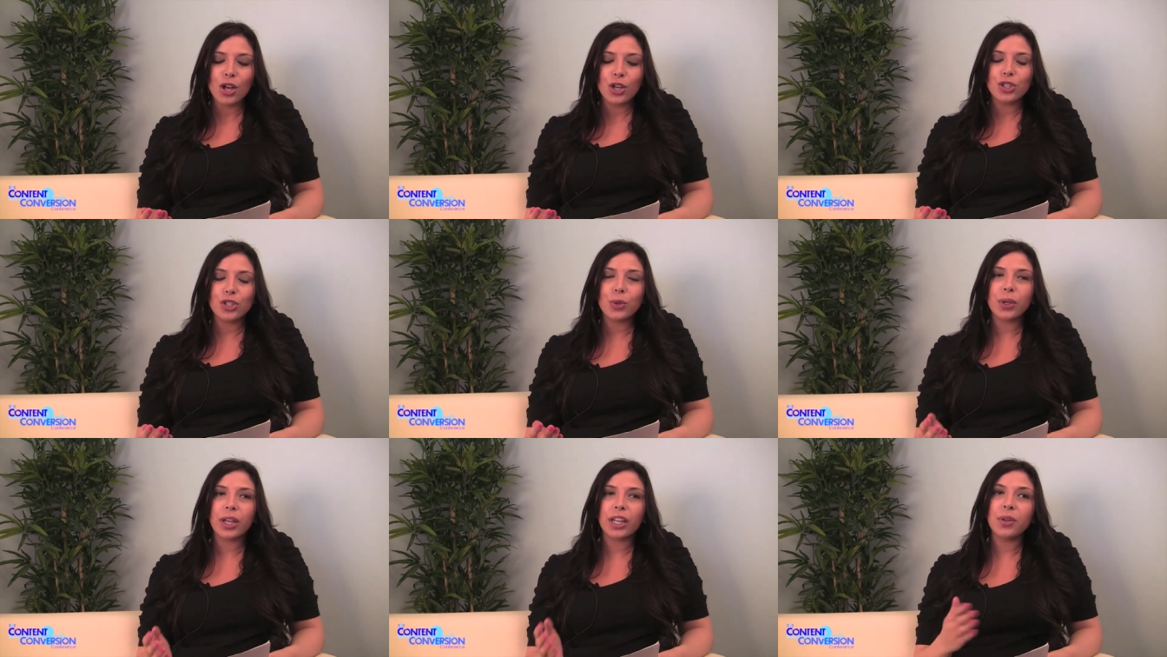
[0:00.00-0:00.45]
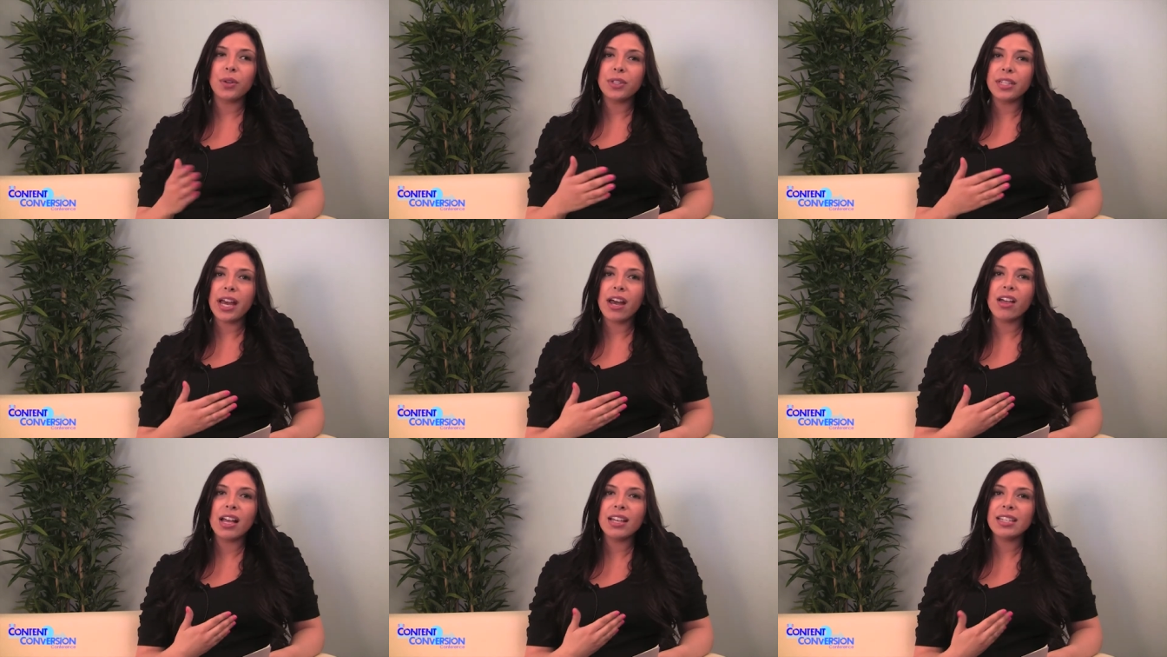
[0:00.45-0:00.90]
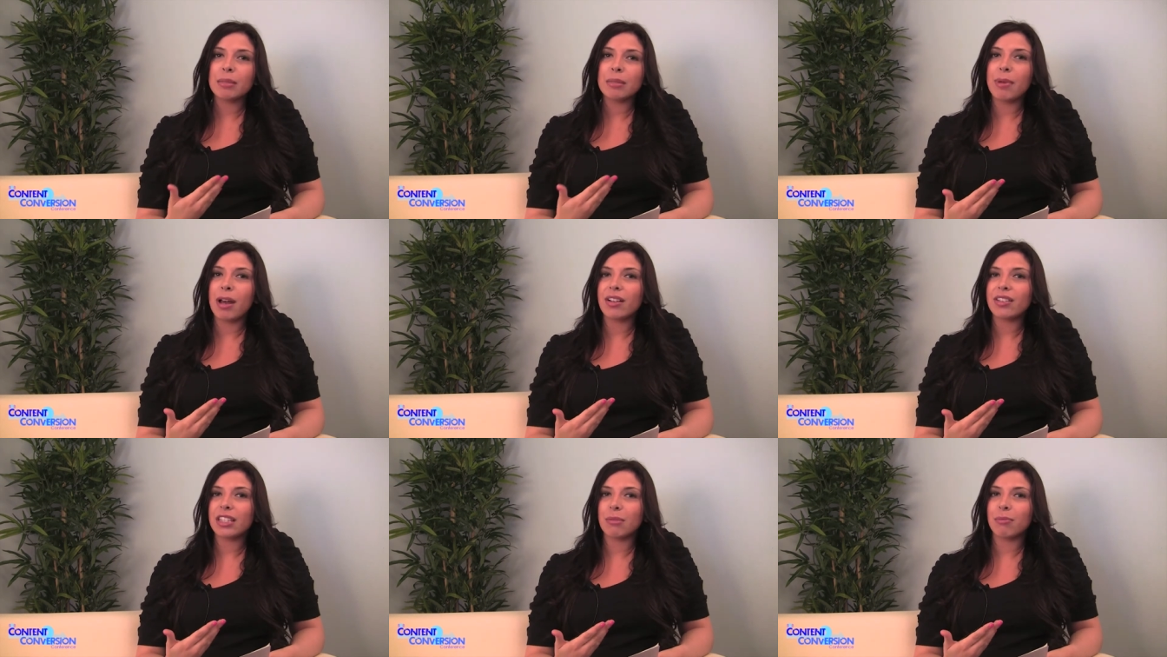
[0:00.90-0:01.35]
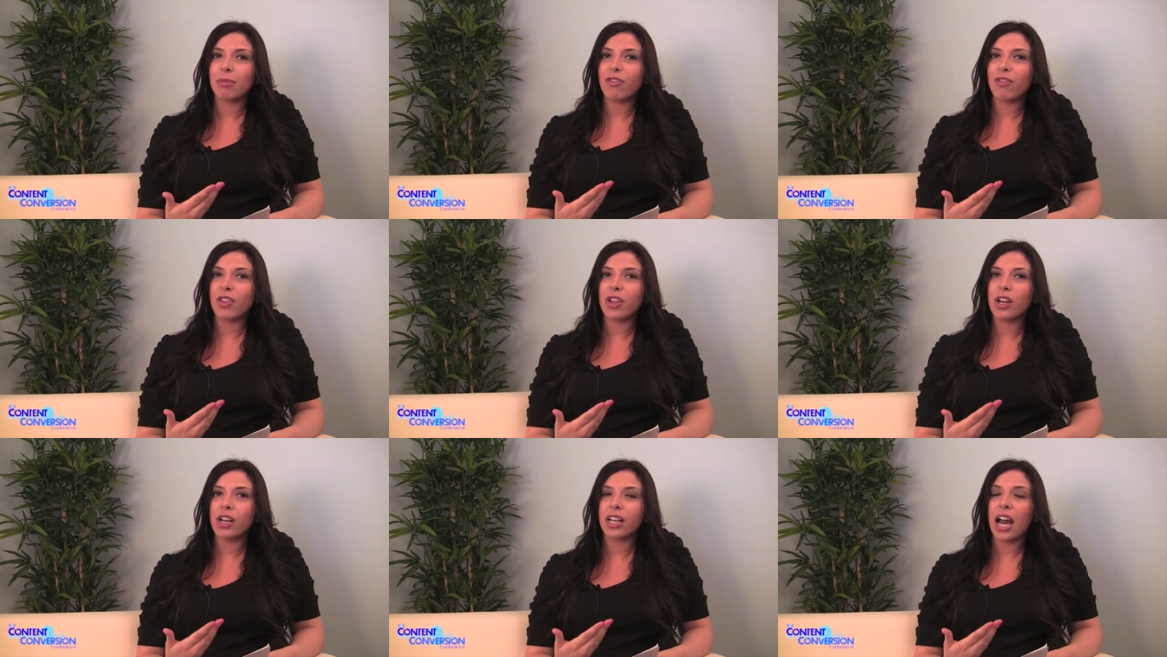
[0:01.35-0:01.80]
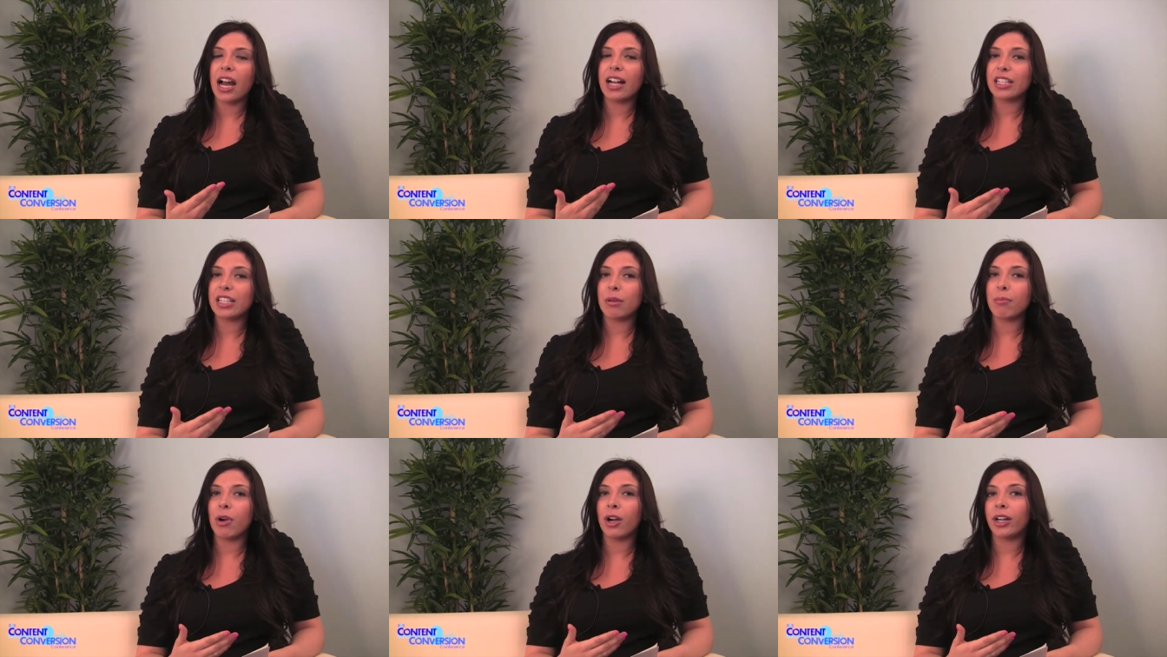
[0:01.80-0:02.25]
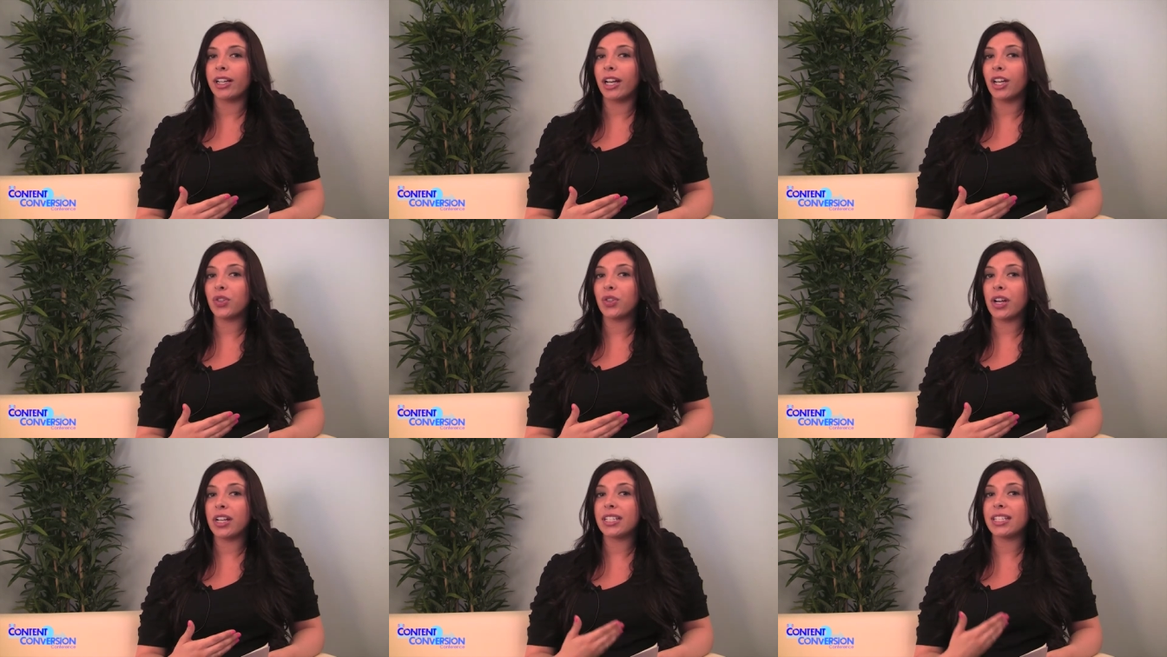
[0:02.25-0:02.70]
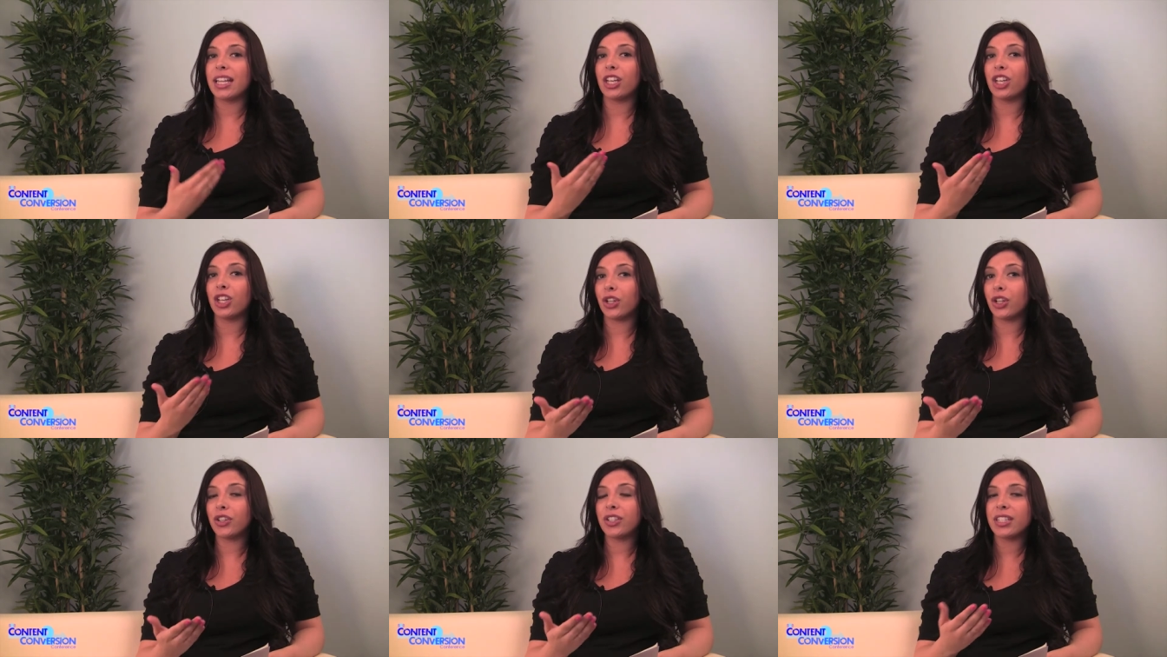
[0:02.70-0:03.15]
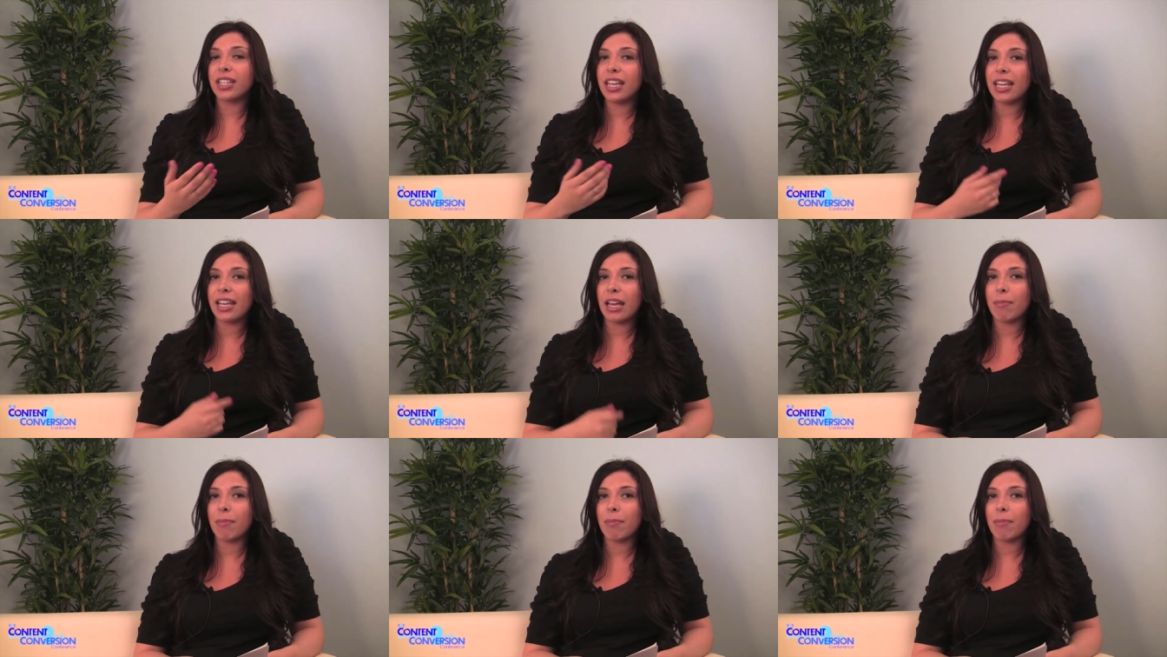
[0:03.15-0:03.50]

So, can you tell us about some of the content marketing trends that you're seeing at